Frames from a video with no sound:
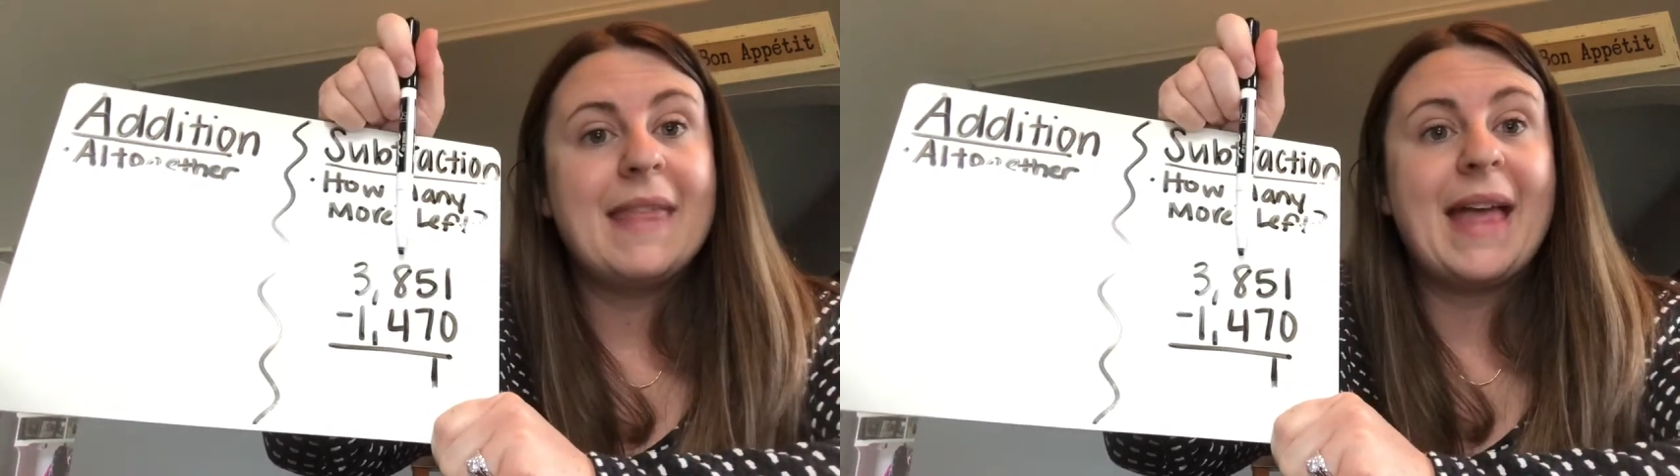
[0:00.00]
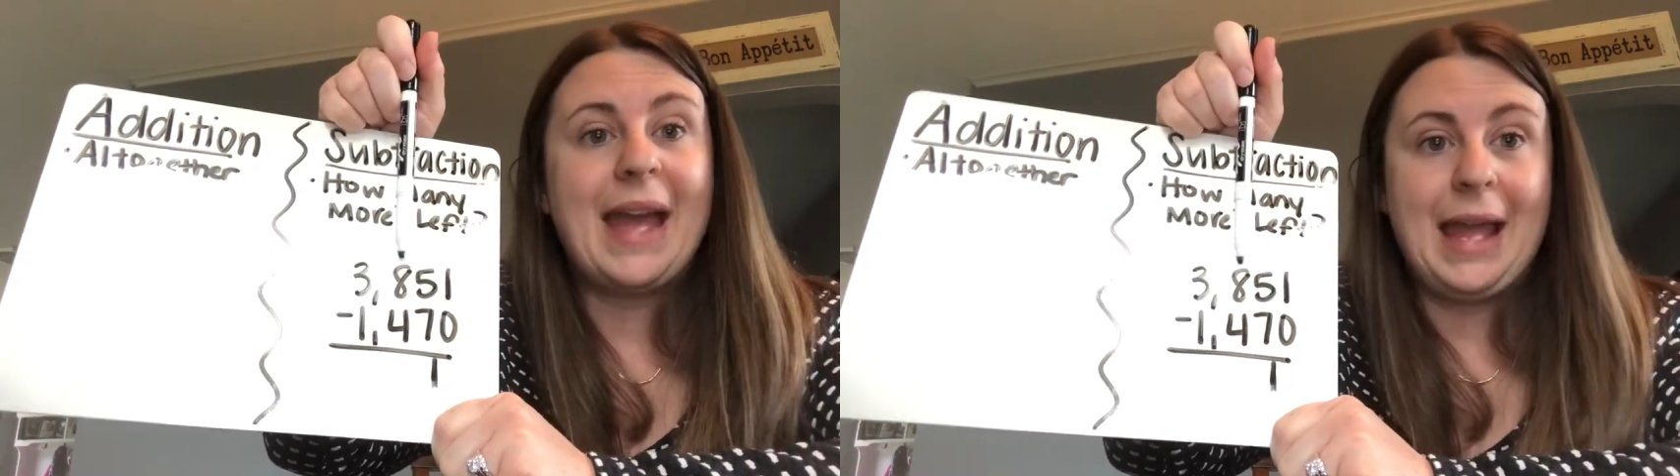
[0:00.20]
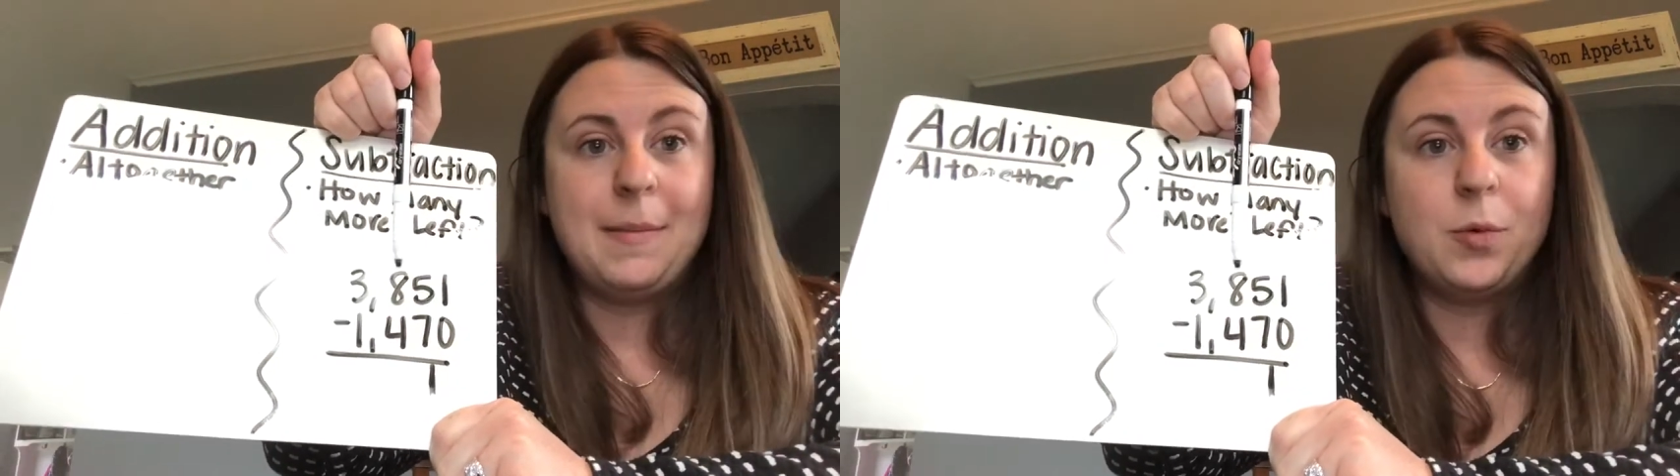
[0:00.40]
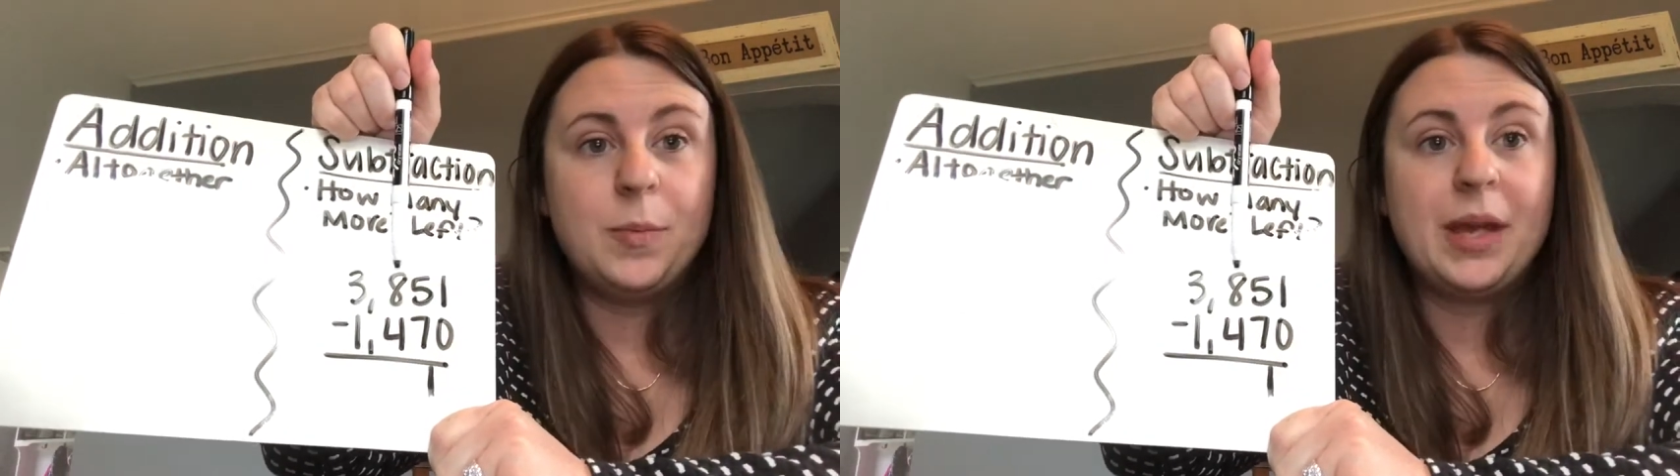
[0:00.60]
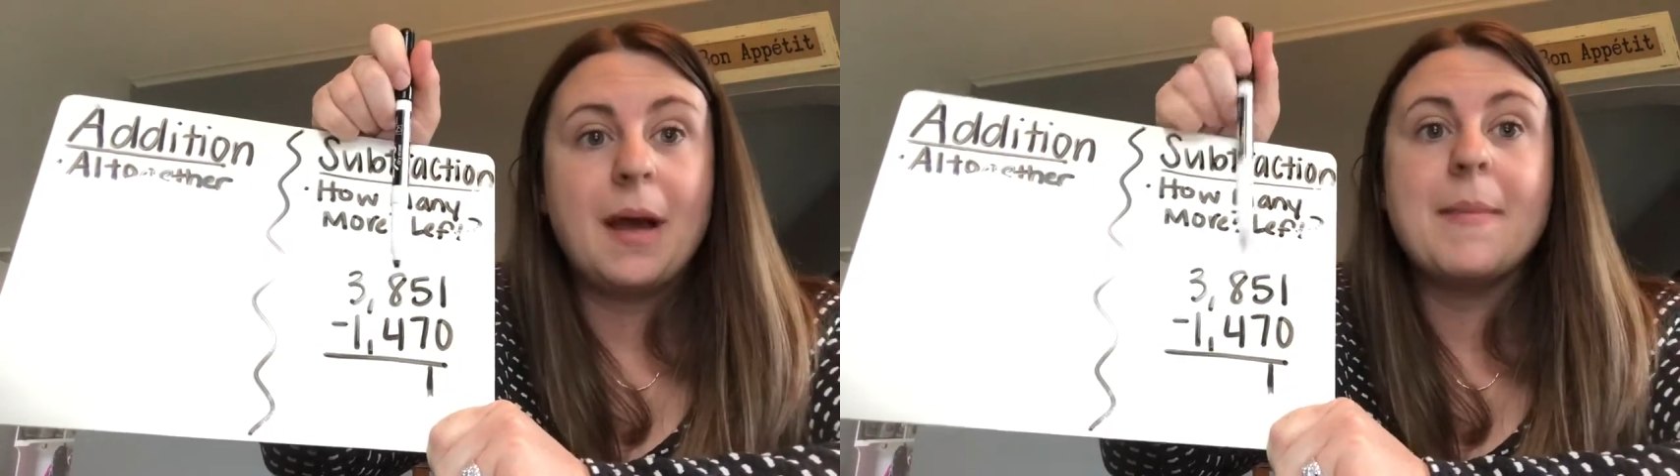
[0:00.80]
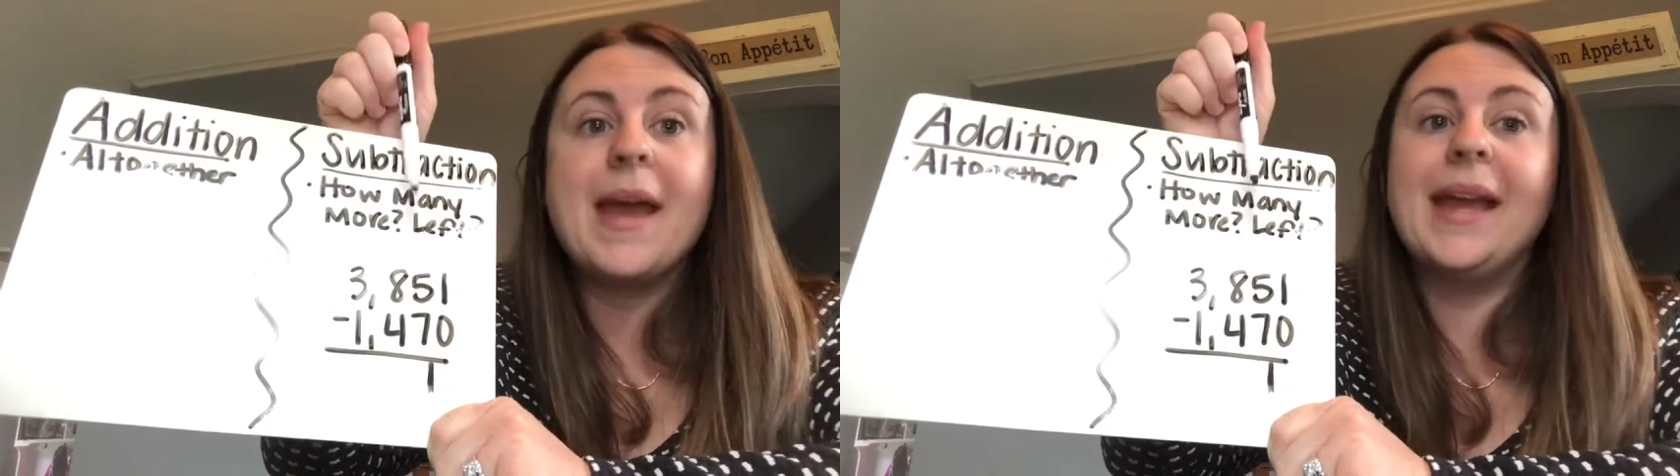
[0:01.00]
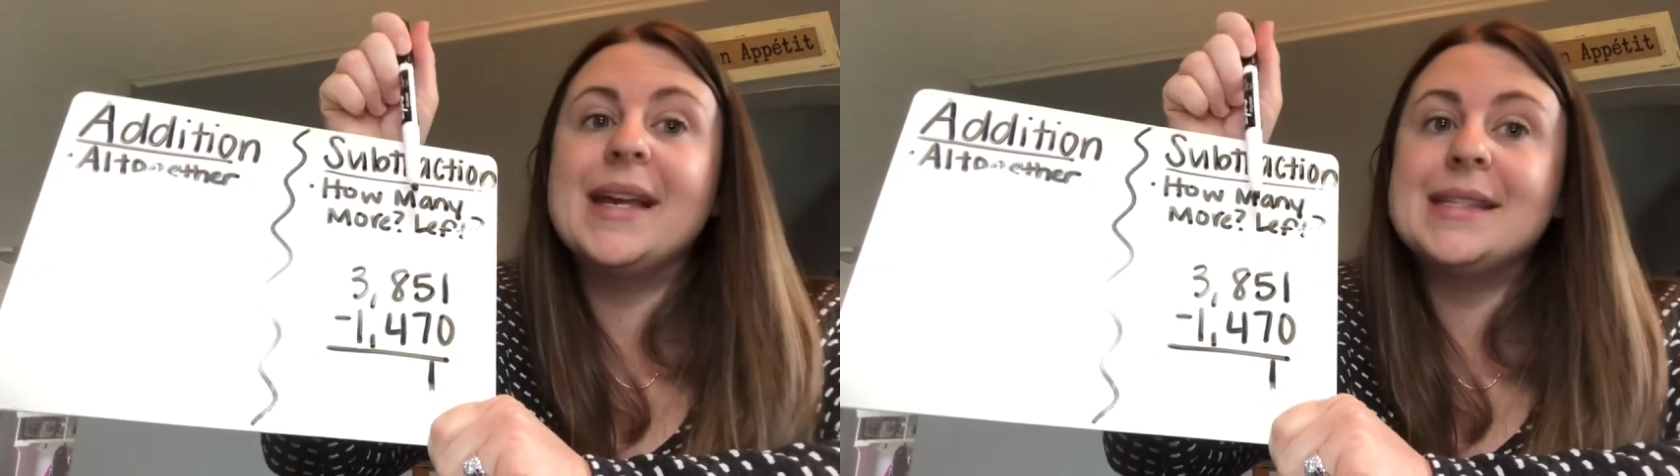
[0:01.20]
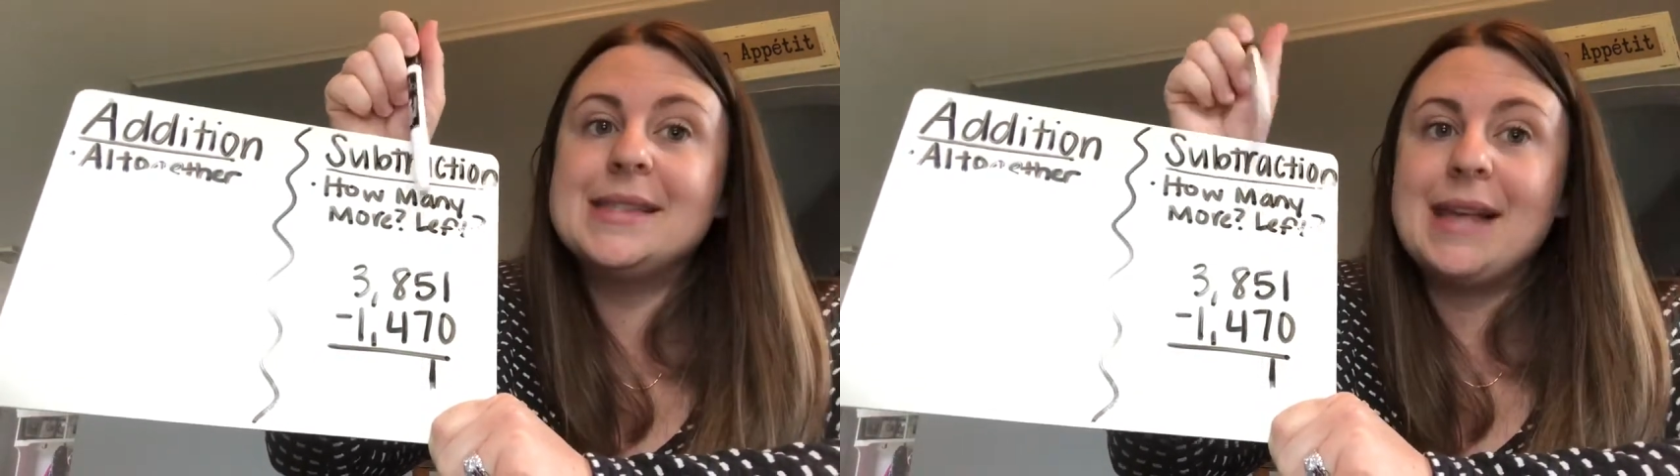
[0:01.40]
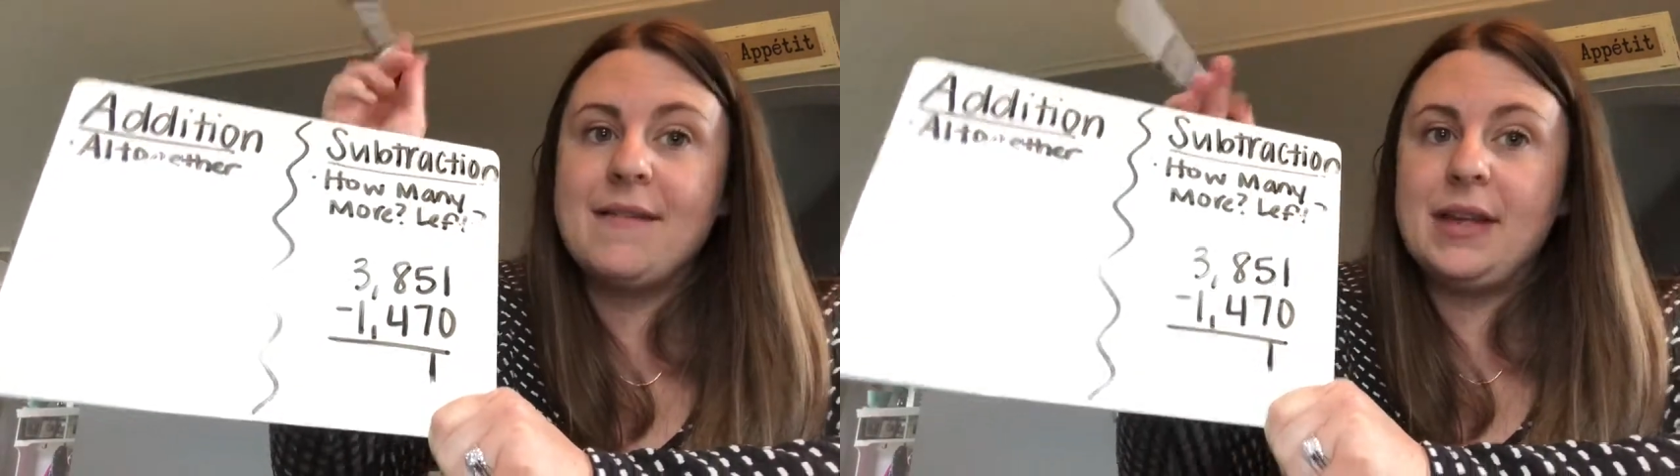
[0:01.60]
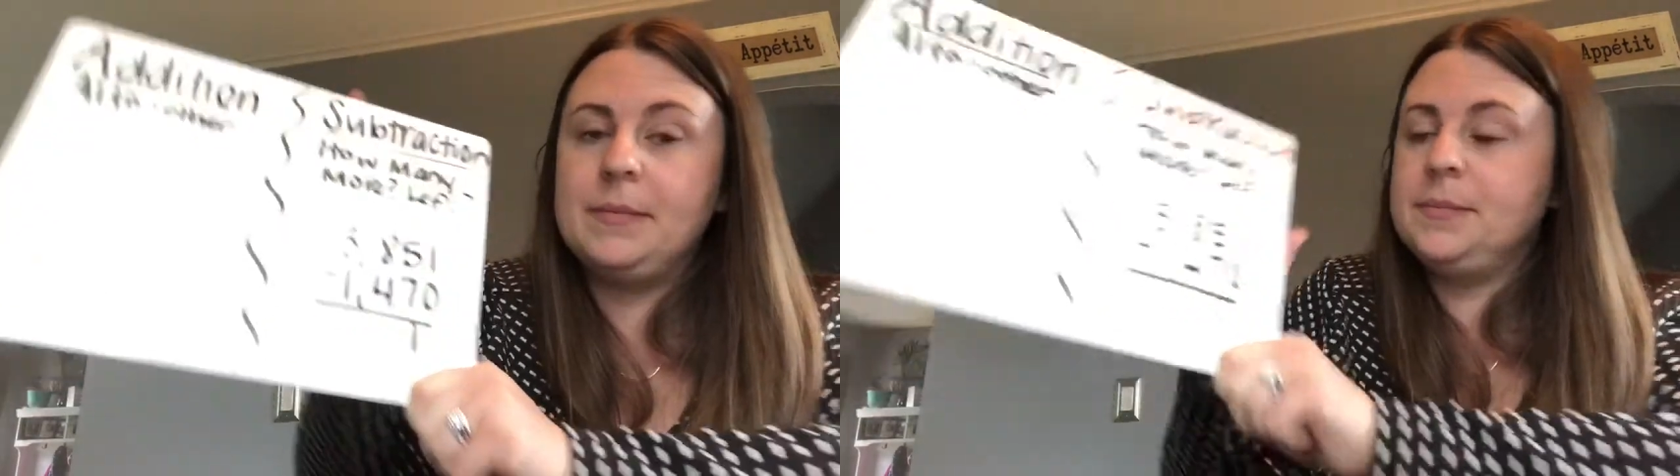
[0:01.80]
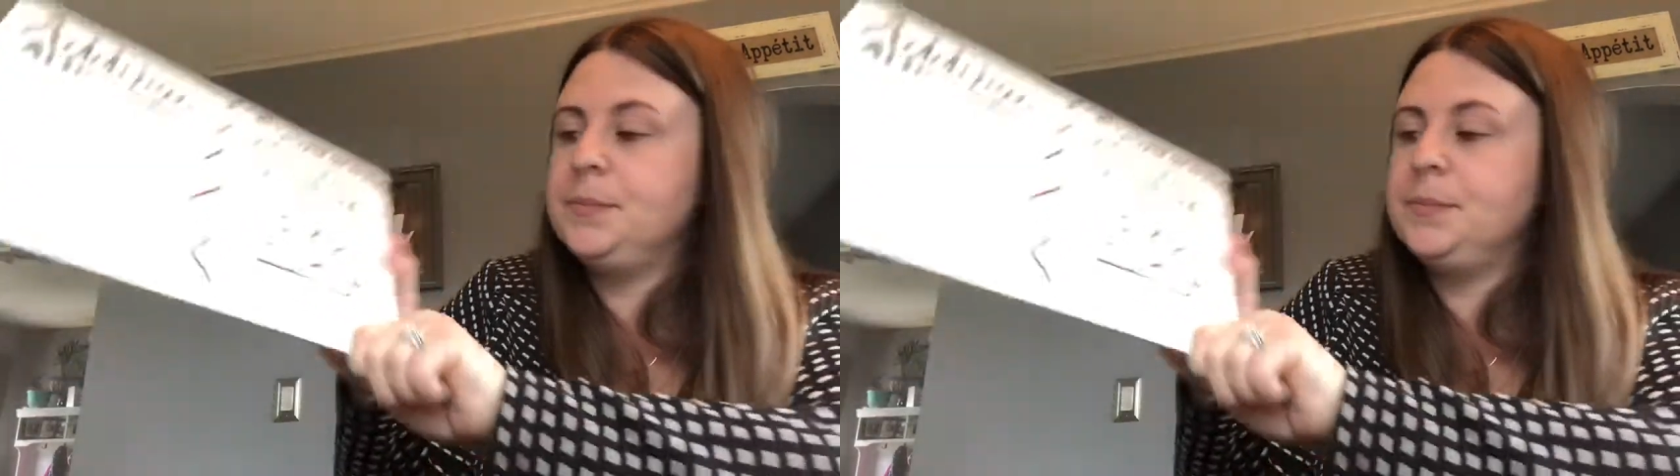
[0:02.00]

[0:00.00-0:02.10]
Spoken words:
and that 8 would become a 7.